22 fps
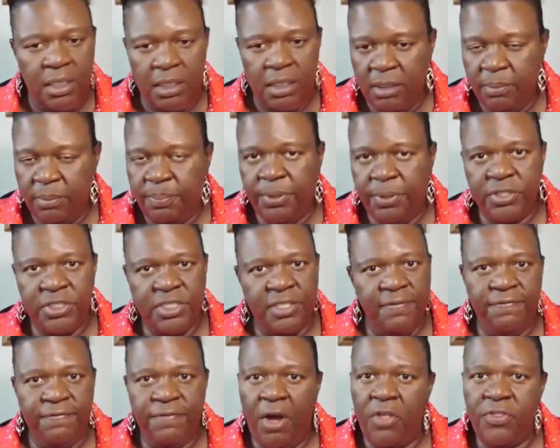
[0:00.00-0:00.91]
The
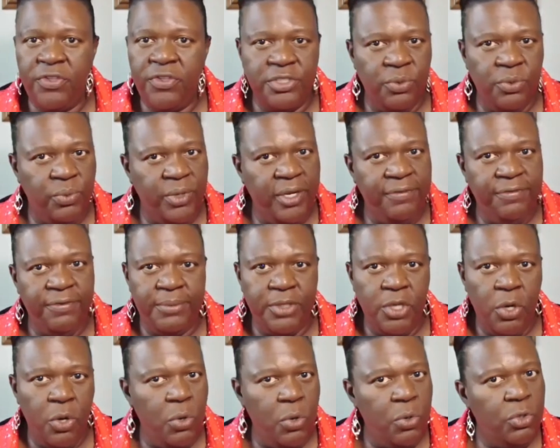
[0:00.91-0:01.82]
person farthest away from
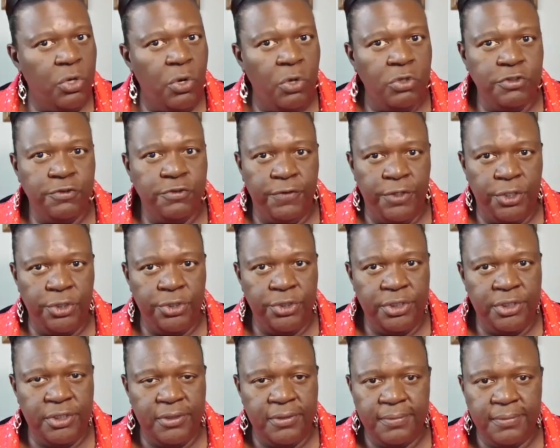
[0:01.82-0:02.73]
the hole goes
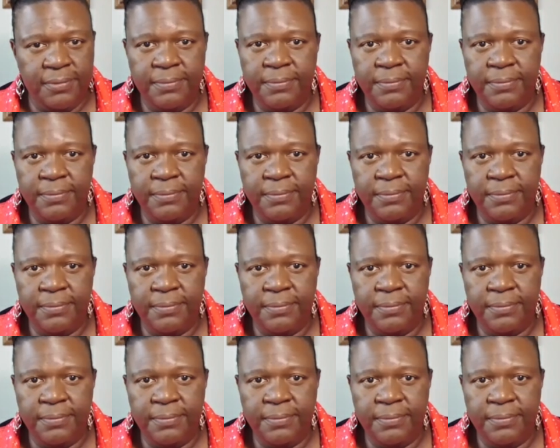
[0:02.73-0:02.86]
first.